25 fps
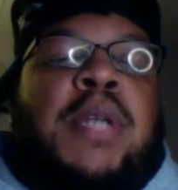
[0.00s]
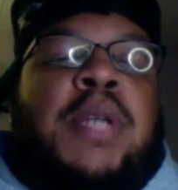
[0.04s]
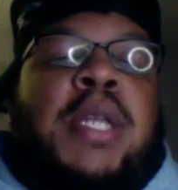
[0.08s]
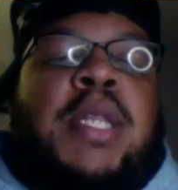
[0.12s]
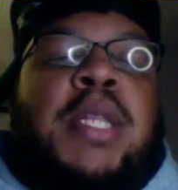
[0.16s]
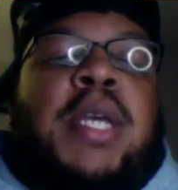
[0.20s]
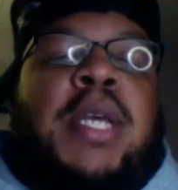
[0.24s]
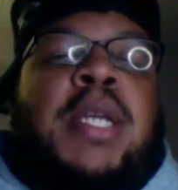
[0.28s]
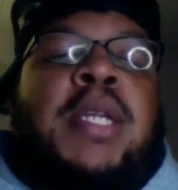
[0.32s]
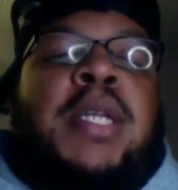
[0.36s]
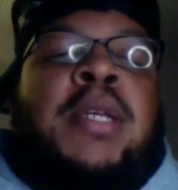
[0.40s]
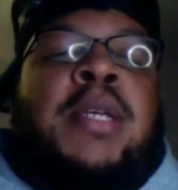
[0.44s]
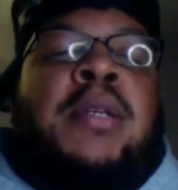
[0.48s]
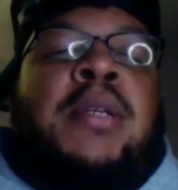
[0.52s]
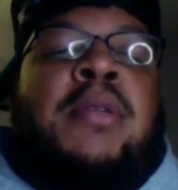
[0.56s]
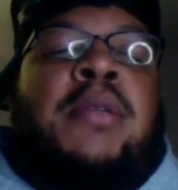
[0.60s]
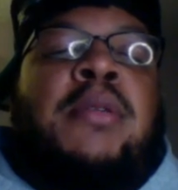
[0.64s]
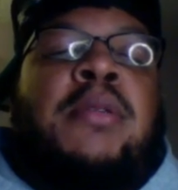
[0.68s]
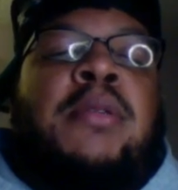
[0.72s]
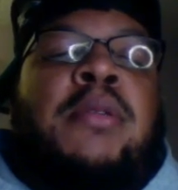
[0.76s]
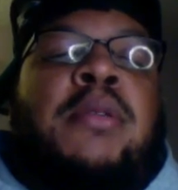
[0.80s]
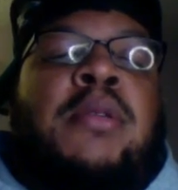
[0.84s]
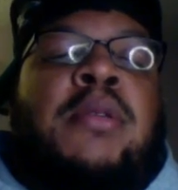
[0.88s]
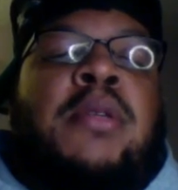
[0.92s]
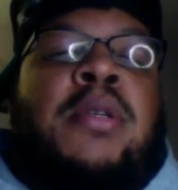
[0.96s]
think of it.
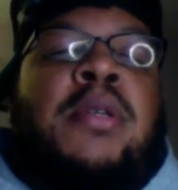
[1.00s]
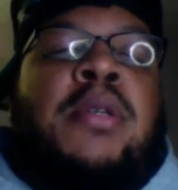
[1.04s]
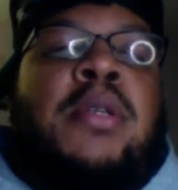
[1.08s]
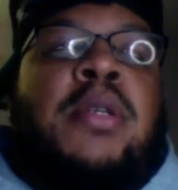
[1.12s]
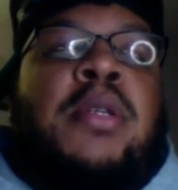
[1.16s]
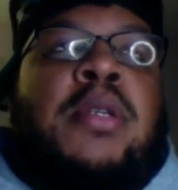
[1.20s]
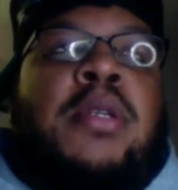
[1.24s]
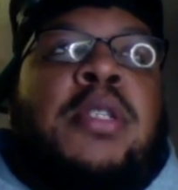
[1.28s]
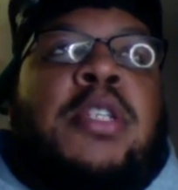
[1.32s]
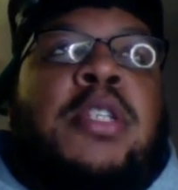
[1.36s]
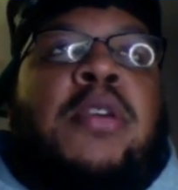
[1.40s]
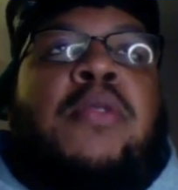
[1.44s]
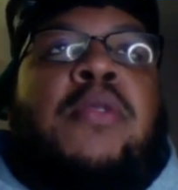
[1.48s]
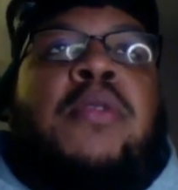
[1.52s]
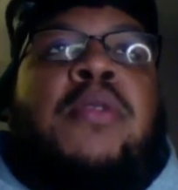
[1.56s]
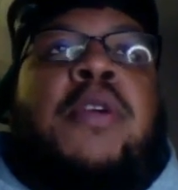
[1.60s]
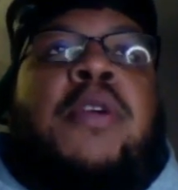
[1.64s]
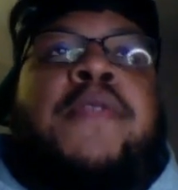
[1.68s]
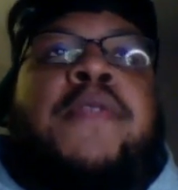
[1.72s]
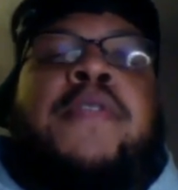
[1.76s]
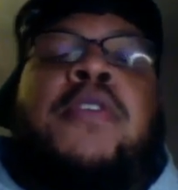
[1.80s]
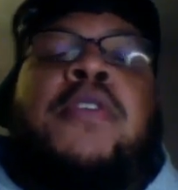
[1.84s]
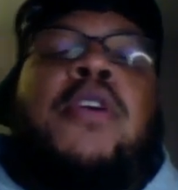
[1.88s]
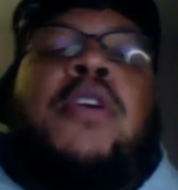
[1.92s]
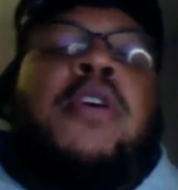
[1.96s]
So if
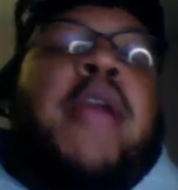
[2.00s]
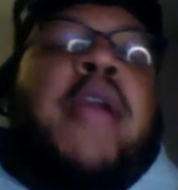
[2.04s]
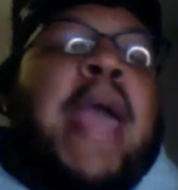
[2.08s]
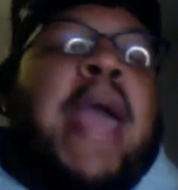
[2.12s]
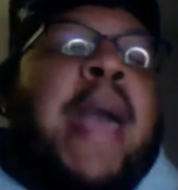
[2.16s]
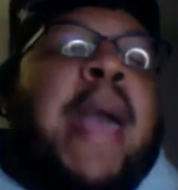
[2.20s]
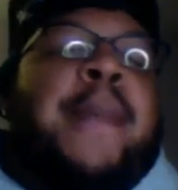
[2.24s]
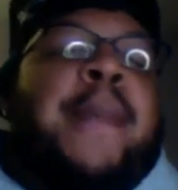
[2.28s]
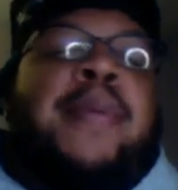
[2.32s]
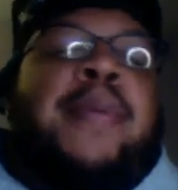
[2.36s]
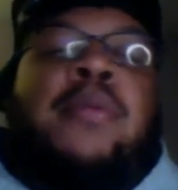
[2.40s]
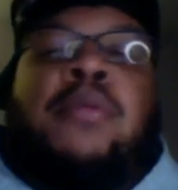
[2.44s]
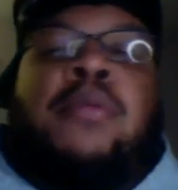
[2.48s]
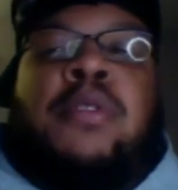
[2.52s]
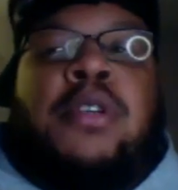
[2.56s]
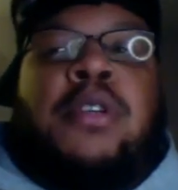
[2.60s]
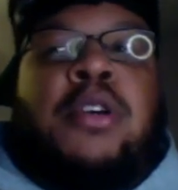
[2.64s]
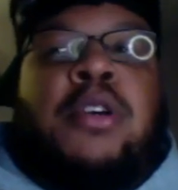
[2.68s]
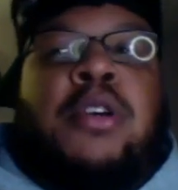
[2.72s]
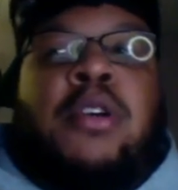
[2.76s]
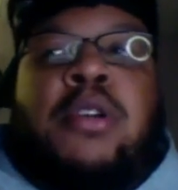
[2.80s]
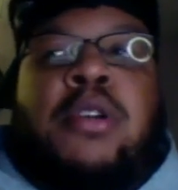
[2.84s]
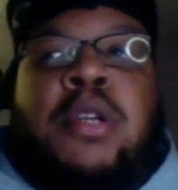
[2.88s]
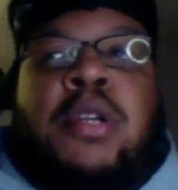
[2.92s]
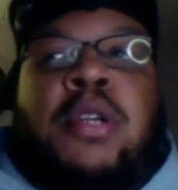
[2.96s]
you go to Apple or you
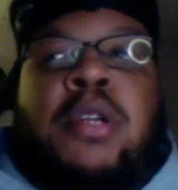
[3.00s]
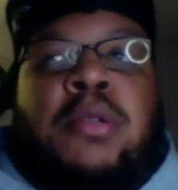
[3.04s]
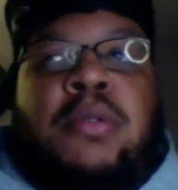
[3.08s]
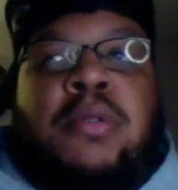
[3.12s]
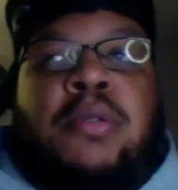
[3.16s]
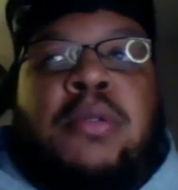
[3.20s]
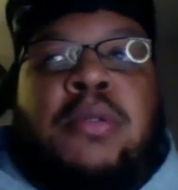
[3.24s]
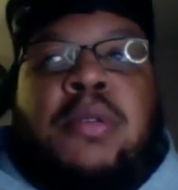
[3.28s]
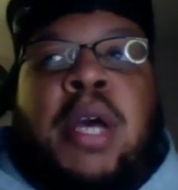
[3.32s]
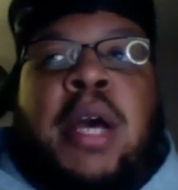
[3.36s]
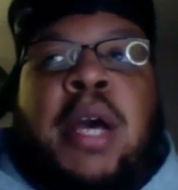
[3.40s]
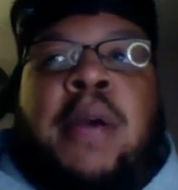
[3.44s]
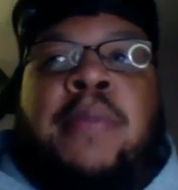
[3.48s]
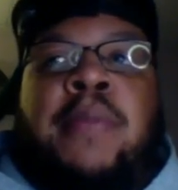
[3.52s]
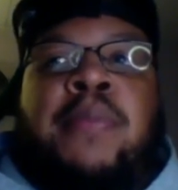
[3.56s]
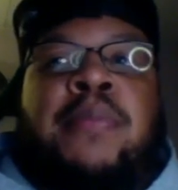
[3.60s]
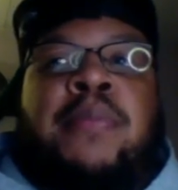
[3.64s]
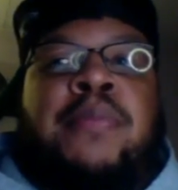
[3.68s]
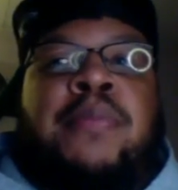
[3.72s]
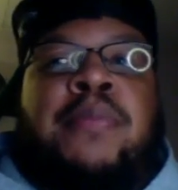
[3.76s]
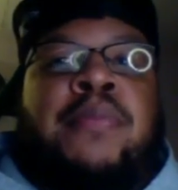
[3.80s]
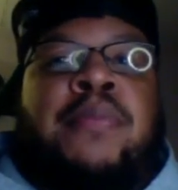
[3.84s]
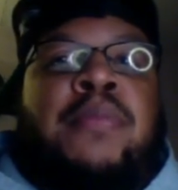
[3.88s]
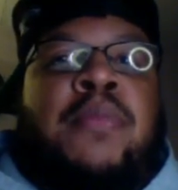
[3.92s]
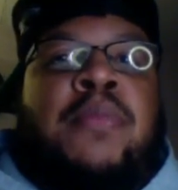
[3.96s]
go to
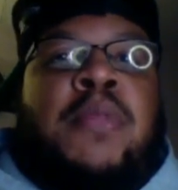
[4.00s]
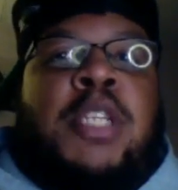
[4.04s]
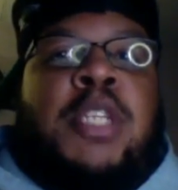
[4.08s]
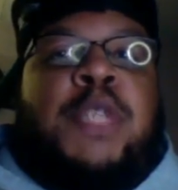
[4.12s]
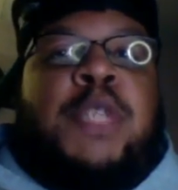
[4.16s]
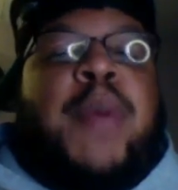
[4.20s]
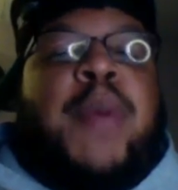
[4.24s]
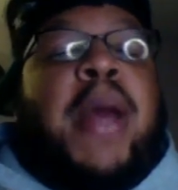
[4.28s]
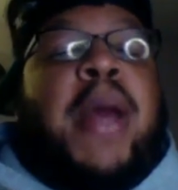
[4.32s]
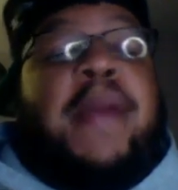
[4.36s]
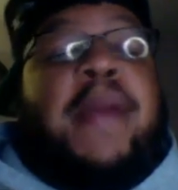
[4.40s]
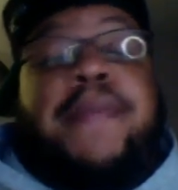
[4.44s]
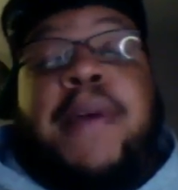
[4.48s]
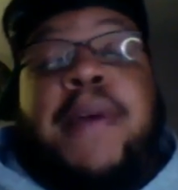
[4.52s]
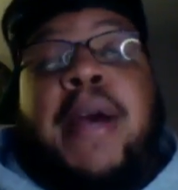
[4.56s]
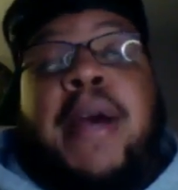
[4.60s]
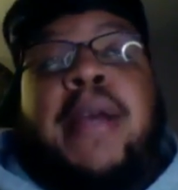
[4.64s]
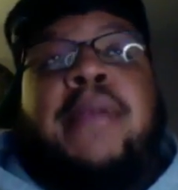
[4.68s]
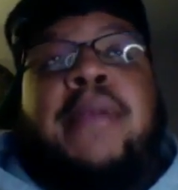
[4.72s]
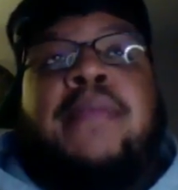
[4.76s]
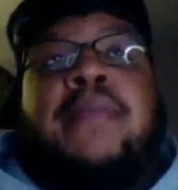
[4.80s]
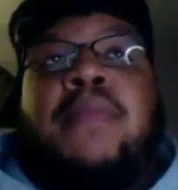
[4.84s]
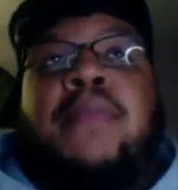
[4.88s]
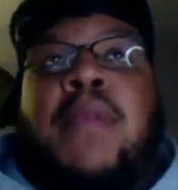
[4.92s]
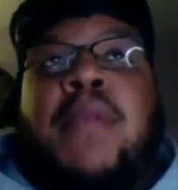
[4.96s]
Spotify,
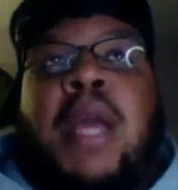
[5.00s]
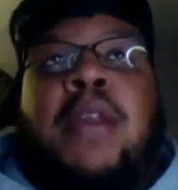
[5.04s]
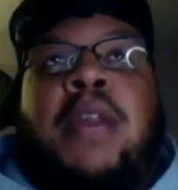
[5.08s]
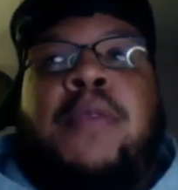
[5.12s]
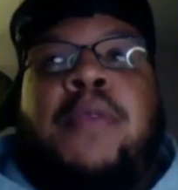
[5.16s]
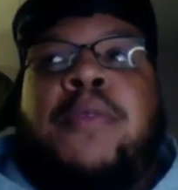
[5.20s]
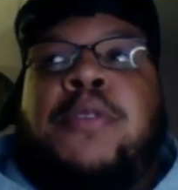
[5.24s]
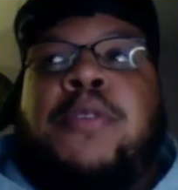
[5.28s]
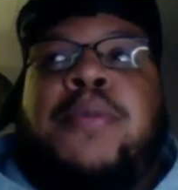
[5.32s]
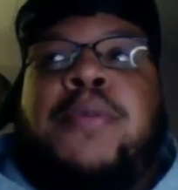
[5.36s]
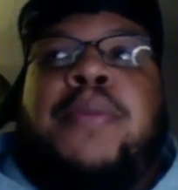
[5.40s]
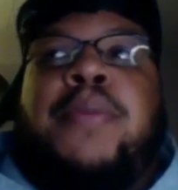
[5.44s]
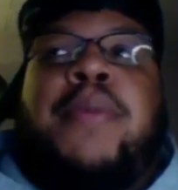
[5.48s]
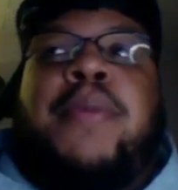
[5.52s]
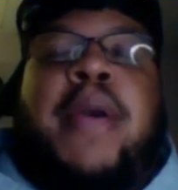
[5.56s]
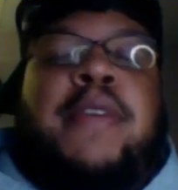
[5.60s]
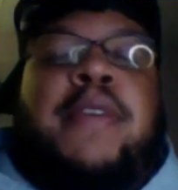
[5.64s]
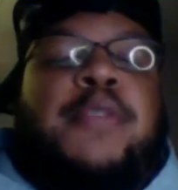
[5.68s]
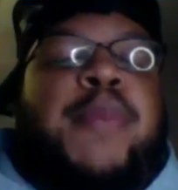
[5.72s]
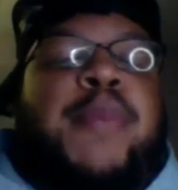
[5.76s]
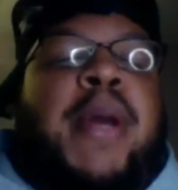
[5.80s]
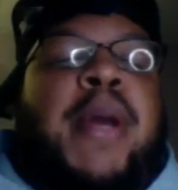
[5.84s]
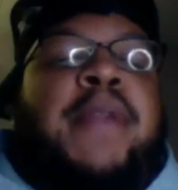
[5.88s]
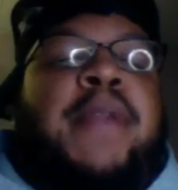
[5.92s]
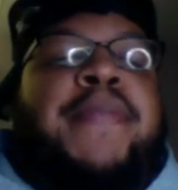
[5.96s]
I know most people have
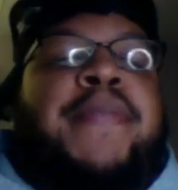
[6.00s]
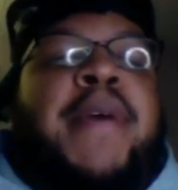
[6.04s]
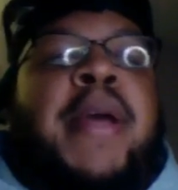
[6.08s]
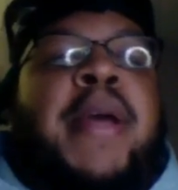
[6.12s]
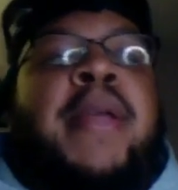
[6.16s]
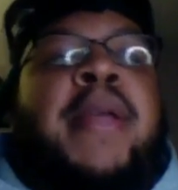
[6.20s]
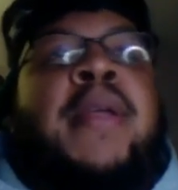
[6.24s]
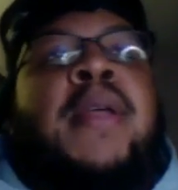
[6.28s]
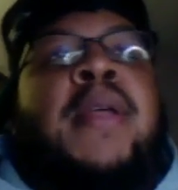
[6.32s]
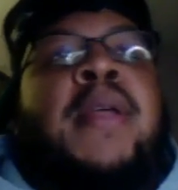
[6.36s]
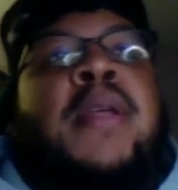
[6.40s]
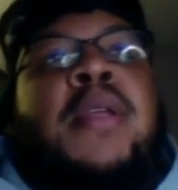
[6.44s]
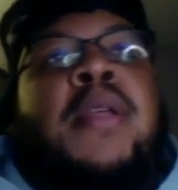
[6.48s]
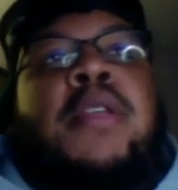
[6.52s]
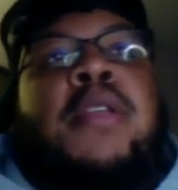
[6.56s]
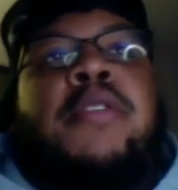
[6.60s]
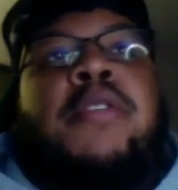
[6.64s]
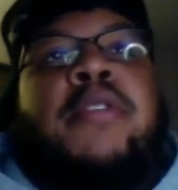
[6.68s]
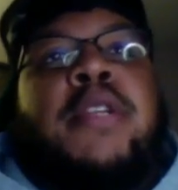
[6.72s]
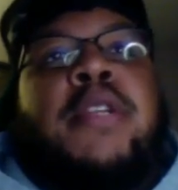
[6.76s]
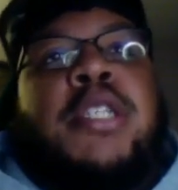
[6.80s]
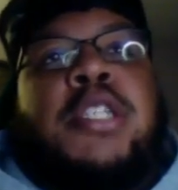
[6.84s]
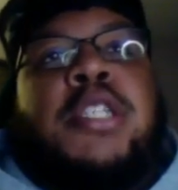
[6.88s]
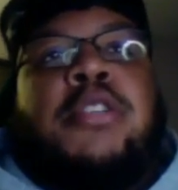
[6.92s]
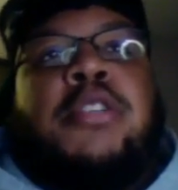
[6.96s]
Spotify. You
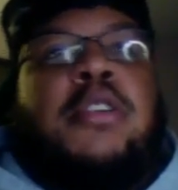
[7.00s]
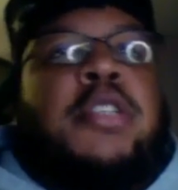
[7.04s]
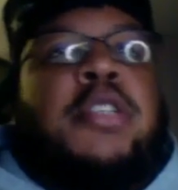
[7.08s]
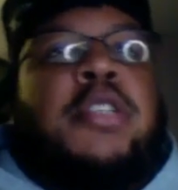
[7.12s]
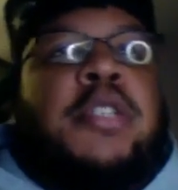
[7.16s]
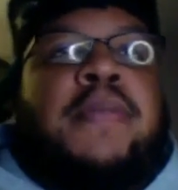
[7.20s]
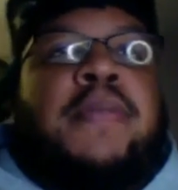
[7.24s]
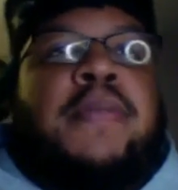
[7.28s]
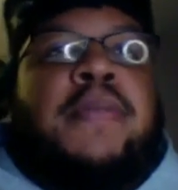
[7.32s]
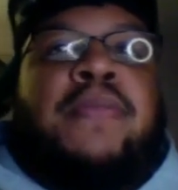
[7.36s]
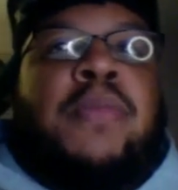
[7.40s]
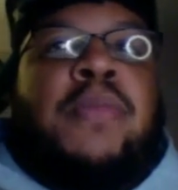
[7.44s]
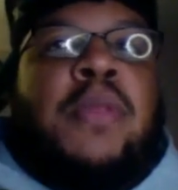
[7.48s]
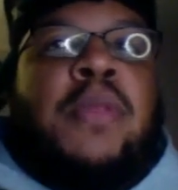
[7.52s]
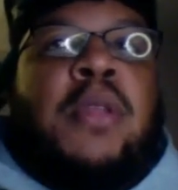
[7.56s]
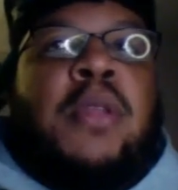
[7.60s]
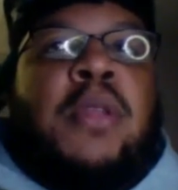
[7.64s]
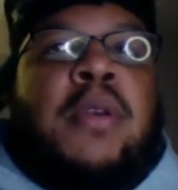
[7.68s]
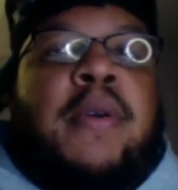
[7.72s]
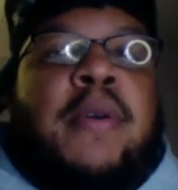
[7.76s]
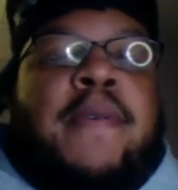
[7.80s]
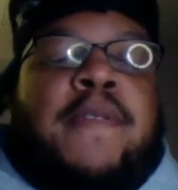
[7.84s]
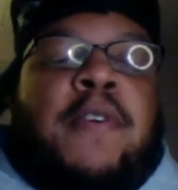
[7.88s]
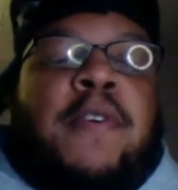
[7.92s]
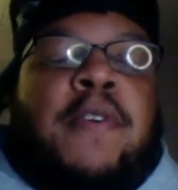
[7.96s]
can just search
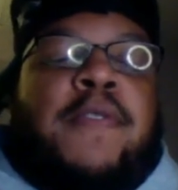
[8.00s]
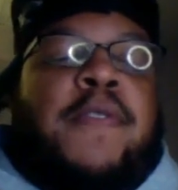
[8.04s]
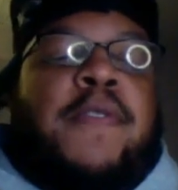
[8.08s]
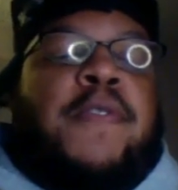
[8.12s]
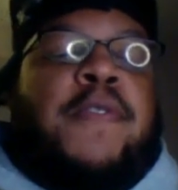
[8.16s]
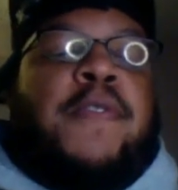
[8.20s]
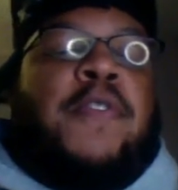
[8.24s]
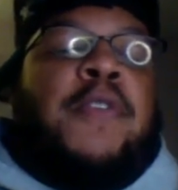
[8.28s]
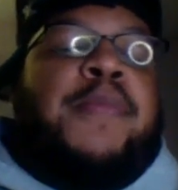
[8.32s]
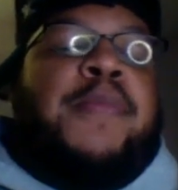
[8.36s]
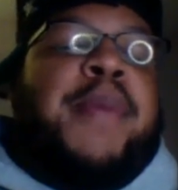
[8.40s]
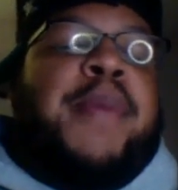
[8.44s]
444